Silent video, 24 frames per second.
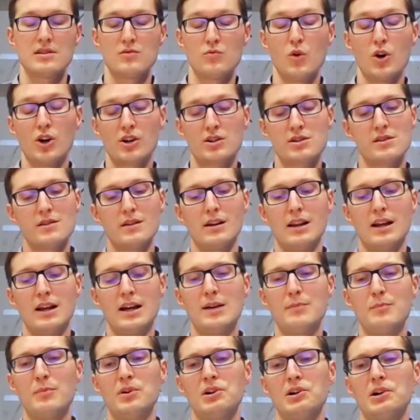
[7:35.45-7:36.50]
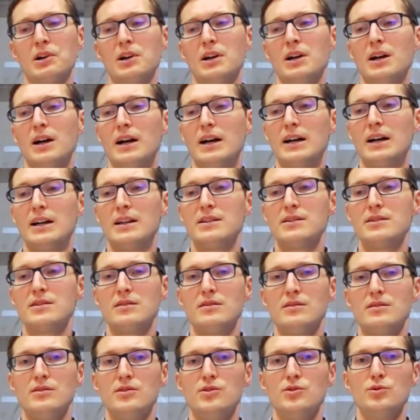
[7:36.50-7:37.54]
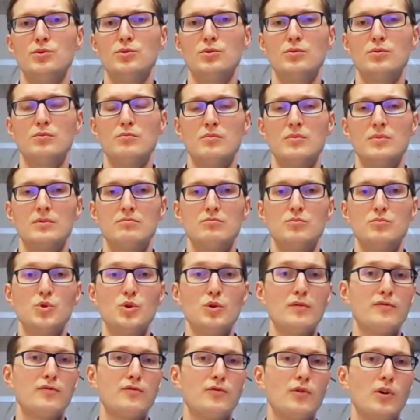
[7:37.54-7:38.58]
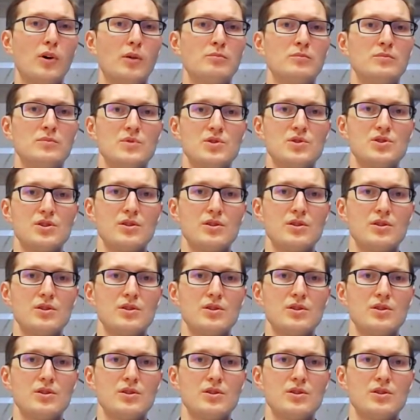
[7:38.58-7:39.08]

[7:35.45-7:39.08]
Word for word: it works in the lab, and you move from